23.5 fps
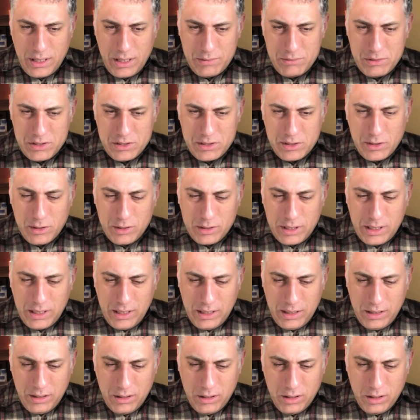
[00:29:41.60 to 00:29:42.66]
I'm just
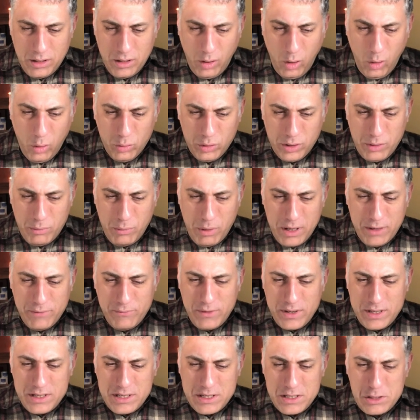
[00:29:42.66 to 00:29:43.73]
looking. Only one
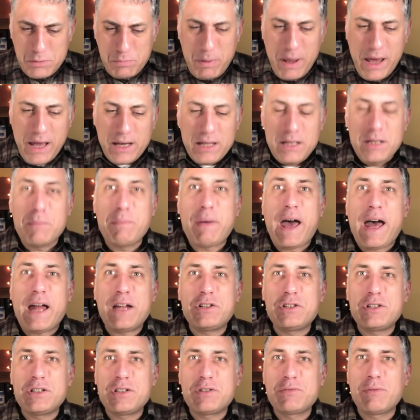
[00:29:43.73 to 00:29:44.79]
vintage pen in the
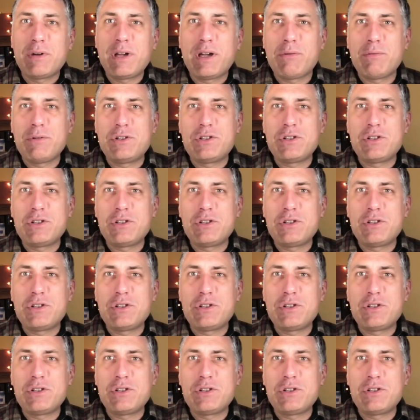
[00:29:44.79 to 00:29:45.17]
batch this week,